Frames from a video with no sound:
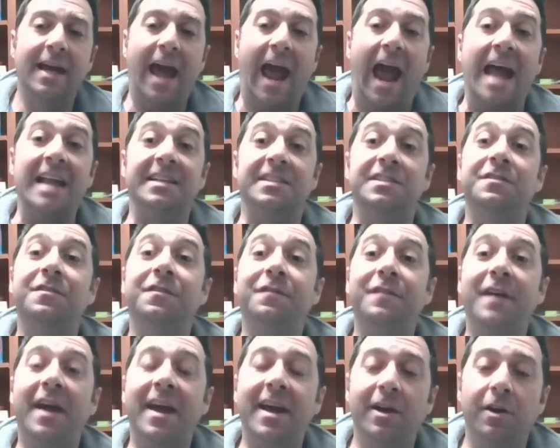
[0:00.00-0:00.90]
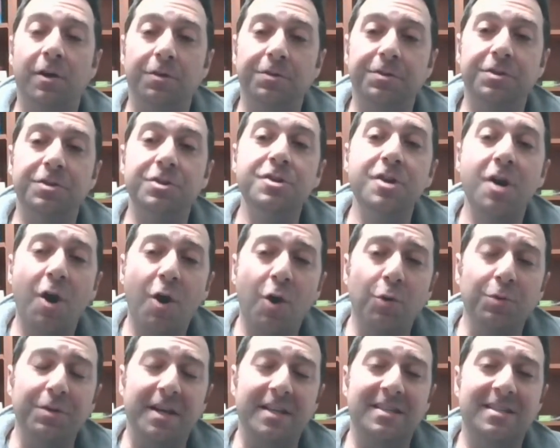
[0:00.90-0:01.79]
and it's failed,
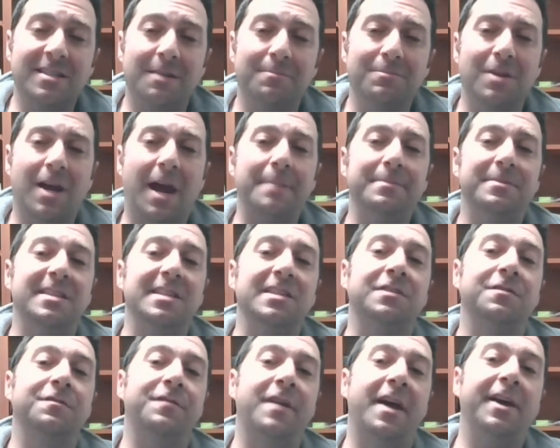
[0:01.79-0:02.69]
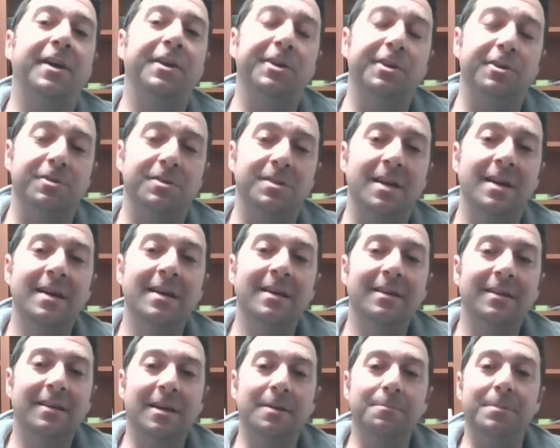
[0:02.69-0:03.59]
know that sometimes these failures
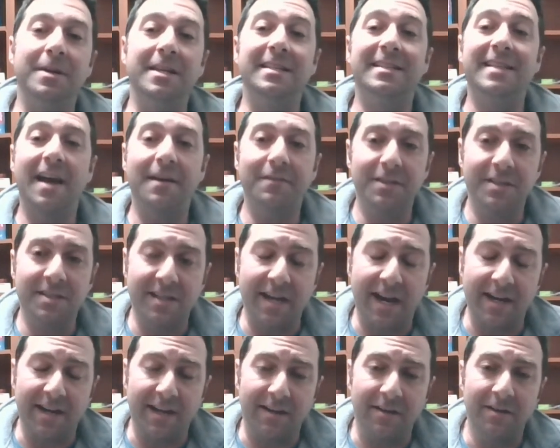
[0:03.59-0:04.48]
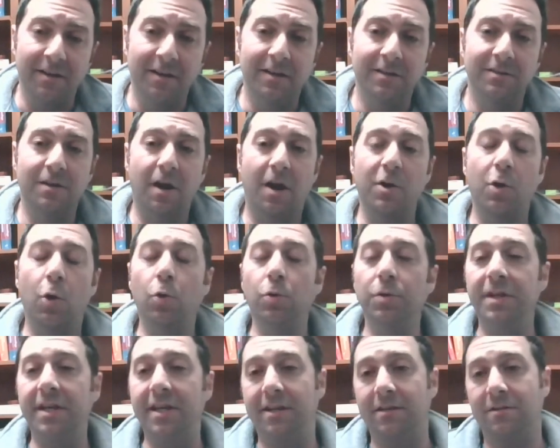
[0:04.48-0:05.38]
can be devastating, not
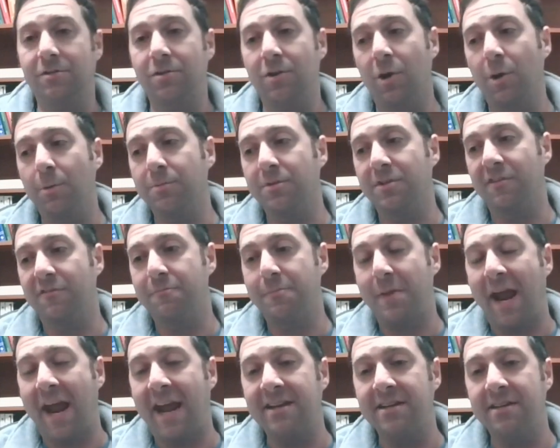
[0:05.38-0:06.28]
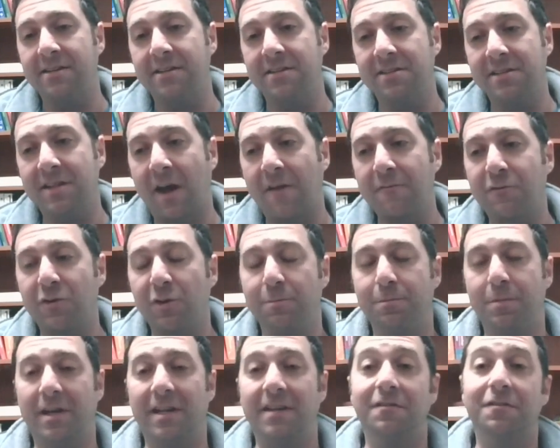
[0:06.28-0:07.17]
only in terms of pain and
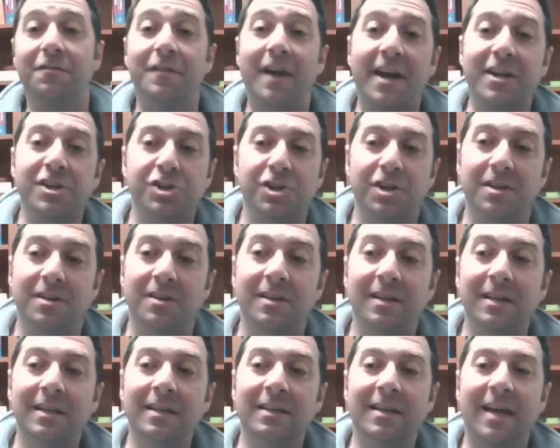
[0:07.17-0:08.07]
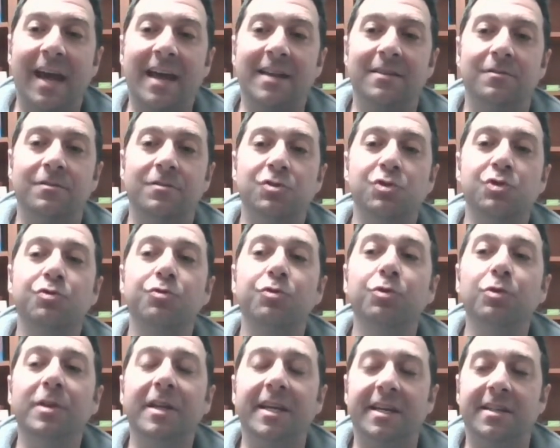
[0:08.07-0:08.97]
discomfort, but infection. And
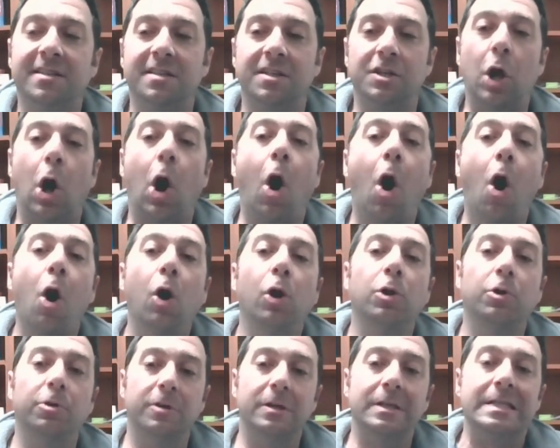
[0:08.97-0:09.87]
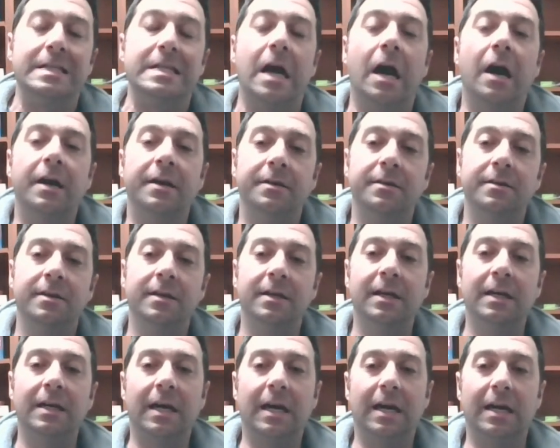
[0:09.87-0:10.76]
truly, it's an all or none
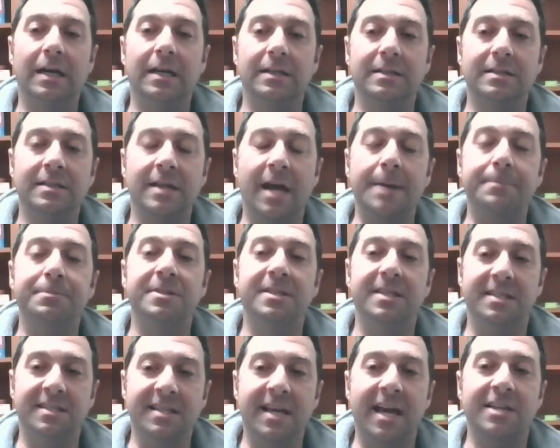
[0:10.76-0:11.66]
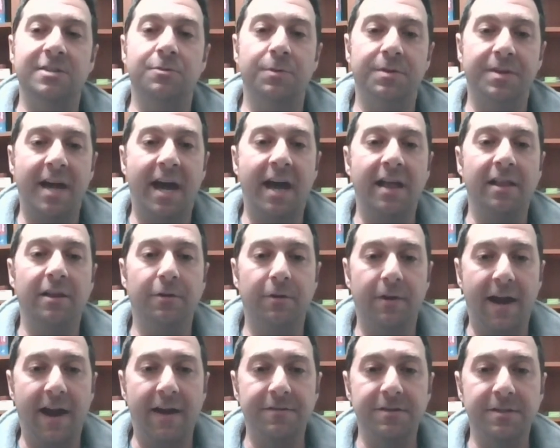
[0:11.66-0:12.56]
type success with
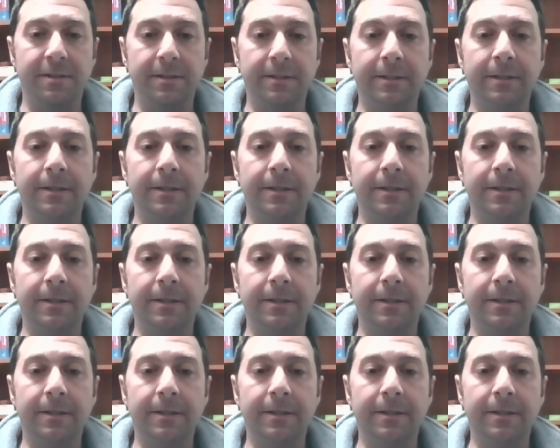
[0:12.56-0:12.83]
allografts.